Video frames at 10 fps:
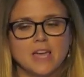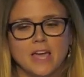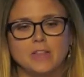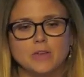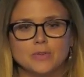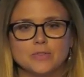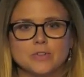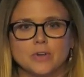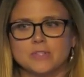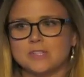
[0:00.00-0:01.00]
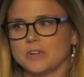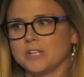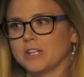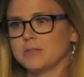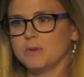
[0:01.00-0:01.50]
and those notes turned
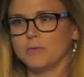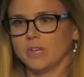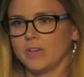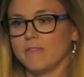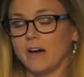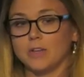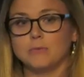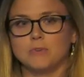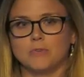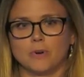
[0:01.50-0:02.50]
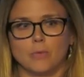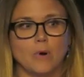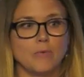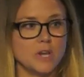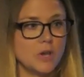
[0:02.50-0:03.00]
out to be really valuable for
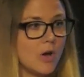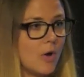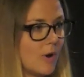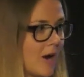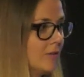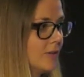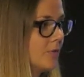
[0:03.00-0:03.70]
what we know or how little